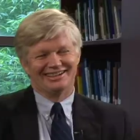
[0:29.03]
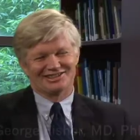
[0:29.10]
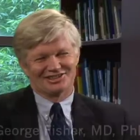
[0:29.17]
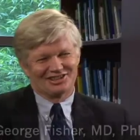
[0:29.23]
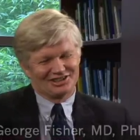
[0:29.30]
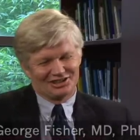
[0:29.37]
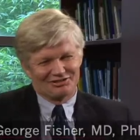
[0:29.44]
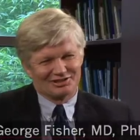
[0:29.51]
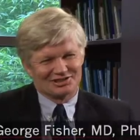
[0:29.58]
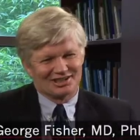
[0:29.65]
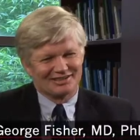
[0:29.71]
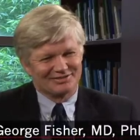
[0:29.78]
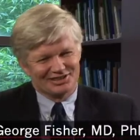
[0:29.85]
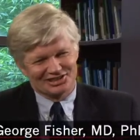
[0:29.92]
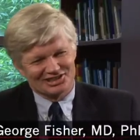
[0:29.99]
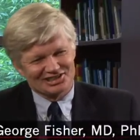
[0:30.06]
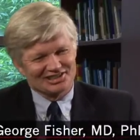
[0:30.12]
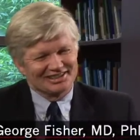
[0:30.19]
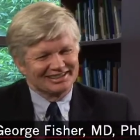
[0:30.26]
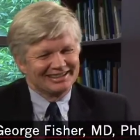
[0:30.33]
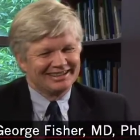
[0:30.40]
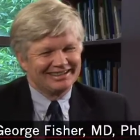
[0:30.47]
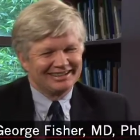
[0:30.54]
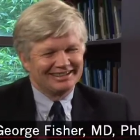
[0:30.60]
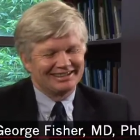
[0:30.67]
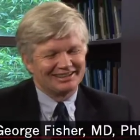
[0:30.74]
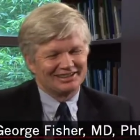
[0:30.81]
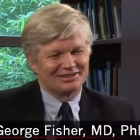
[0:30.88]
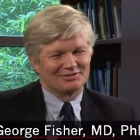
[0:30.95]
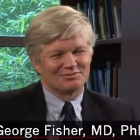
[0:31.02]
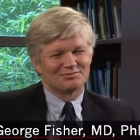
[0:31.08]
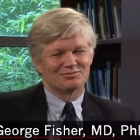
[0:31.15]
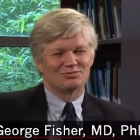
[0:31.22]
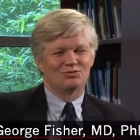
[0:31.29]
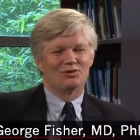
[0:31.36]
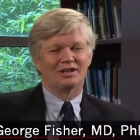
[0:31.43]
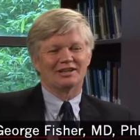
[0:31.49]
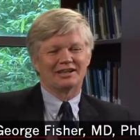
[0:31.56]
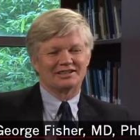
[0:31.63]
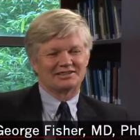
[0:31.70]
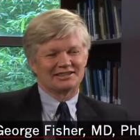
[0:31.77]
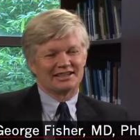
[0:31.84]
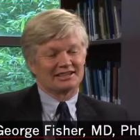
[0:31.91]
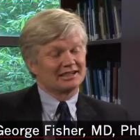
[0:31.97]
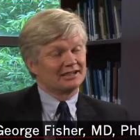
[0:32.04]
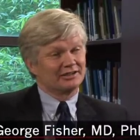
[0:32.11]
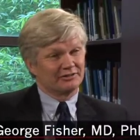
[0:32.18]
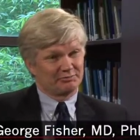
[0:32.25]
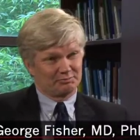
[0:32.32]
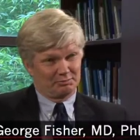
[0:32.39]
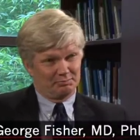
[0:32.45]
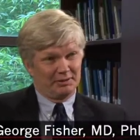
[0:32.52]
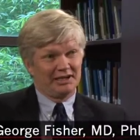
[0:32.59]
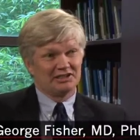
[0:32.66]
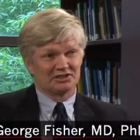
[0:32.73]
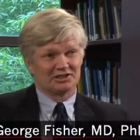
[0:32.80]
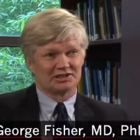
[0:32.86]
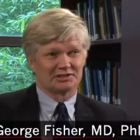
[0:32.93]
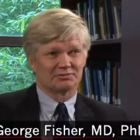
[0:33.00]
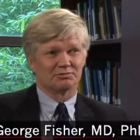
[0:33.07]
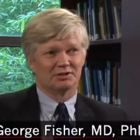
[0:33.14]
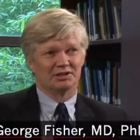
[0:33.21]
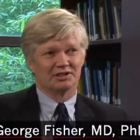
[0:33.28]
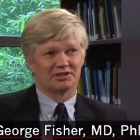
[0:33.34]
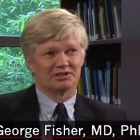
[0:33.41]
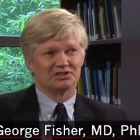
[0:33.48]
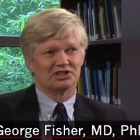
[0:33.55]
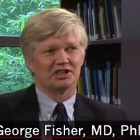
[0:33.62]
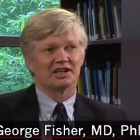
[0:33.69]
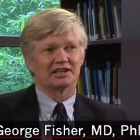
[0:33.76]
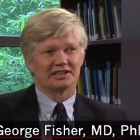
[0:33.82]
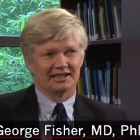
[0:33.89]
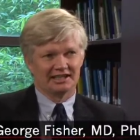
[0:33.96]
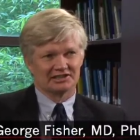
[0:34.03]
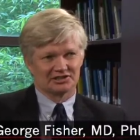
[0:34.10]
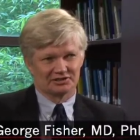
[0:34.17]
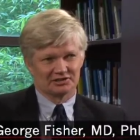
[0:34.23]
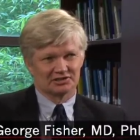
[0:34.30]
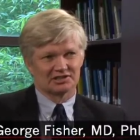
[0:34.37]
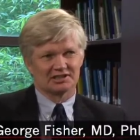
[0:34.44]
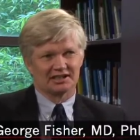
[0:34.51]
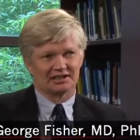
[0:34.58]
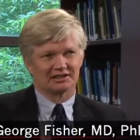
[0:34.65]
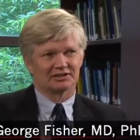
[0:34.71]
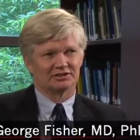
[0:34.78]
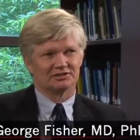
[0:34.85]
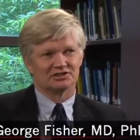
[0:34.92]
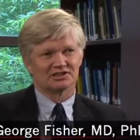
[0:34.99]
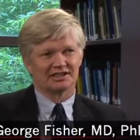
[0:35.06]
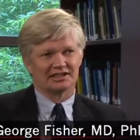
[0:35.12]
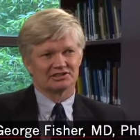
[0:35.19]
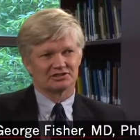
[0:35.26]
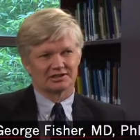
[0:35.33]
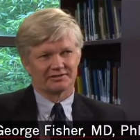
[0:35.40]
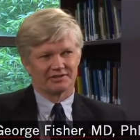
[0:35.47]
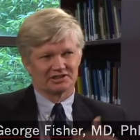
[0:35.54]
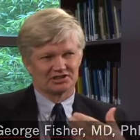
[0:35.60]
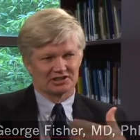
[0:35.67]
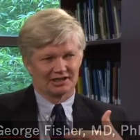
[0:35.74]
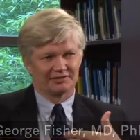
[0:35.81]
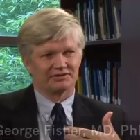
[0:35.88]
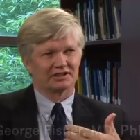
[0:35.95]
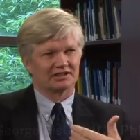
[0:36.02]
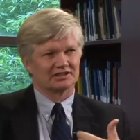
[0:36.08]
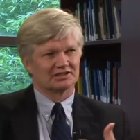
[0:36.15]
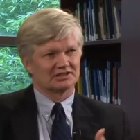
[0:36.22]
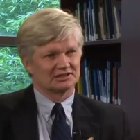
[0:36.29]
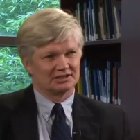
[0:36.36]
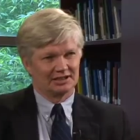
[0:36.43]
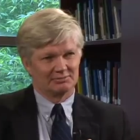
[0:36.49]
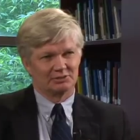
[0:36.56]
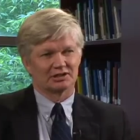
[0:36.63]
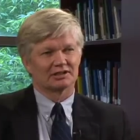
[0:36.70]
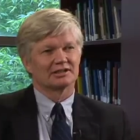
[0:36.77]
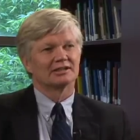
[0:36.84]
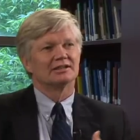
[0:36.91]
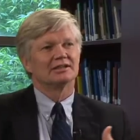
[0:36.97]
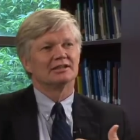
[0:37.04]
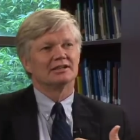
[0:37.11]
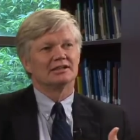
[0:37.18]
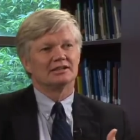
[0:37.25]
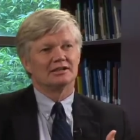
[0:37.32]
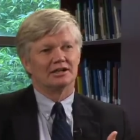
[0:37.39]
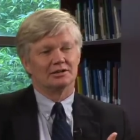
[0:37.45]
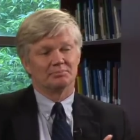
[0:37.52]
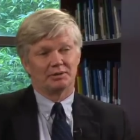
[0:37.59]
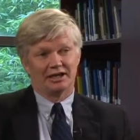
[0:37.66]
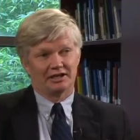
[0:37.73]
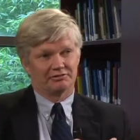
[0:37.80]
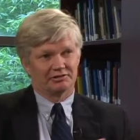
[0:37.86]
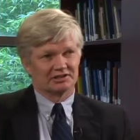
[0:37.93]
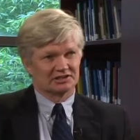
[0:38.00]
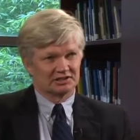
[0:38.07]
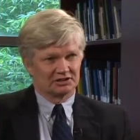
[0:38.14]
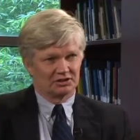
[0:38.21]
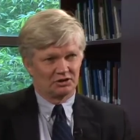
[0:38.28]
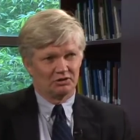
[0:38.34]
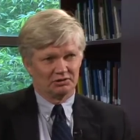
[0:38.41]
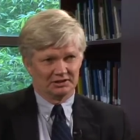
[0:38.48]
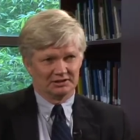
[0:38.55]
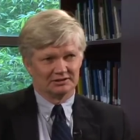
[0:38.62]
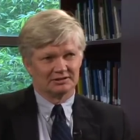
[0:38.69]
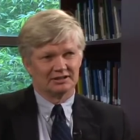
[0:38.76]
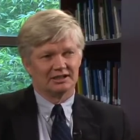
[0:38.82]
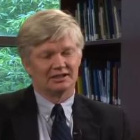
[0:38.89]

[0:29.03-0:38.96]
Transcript: Yeah, it's not always obvious, is it? Uh, well, I take care of patients with GI cancers, and that includes cancers of the esophagus, stomach, uh, pancreas, and colon.